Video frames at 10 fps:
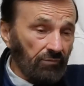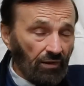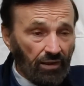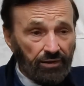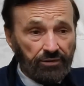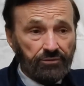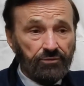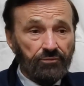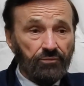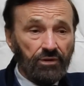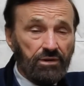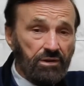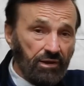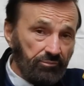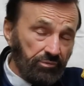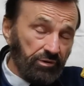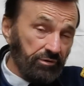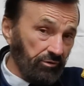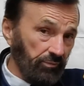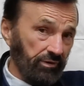and he had been in the
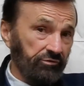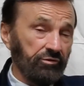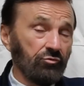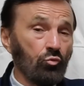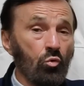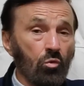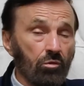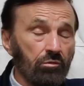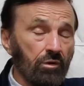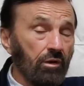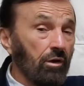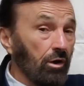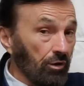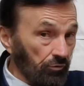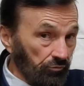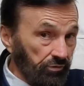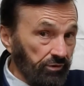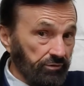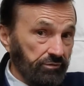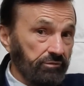Mexican War a
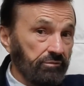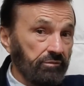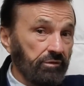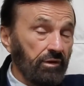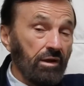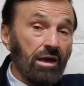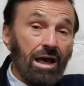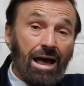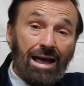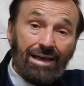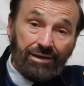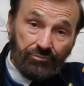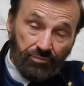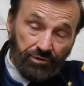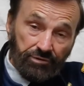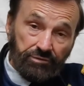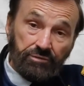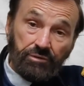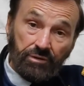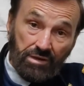lieutenant. I had made
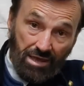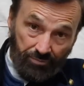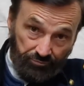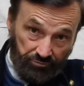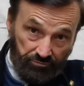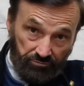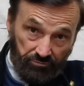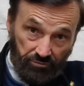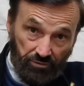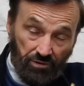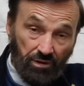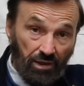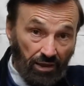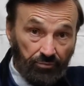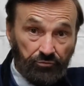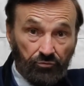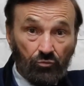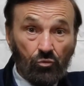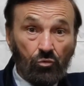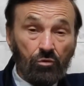captain after the
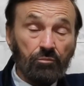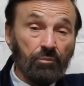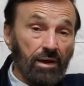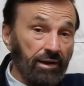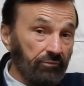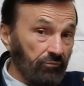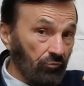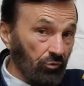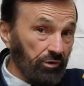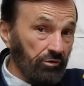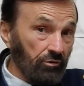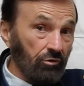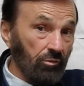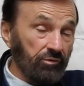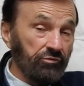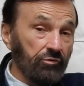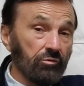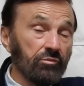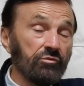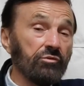war. My regular Army
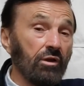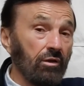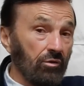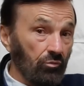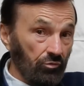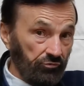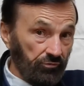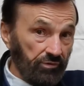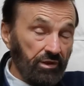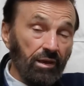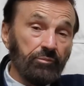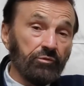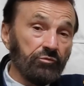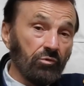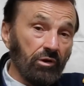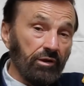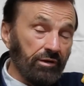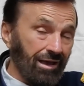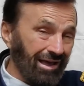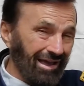service was of a captain's rank.
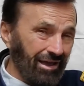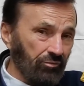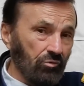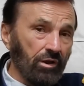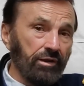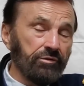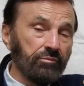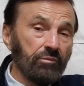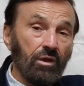I outranked him